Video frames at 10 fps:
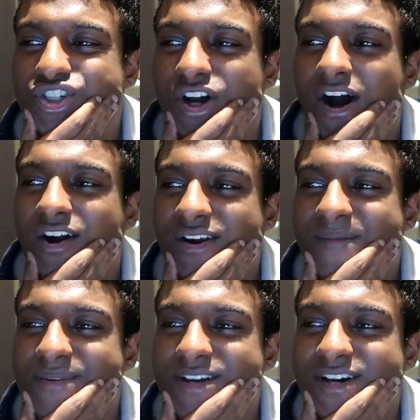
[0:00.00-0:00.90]

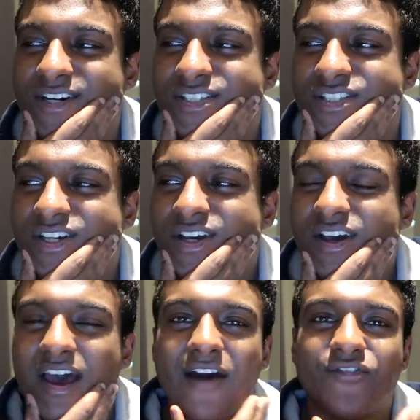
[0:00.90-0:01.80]
jarring because
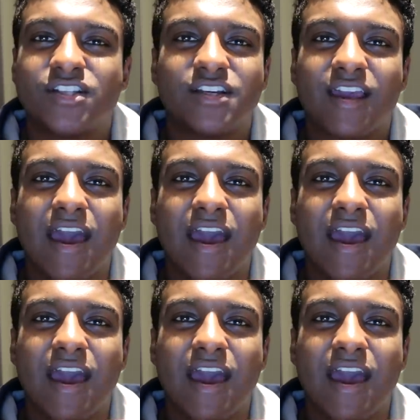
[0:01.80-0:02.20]
Everton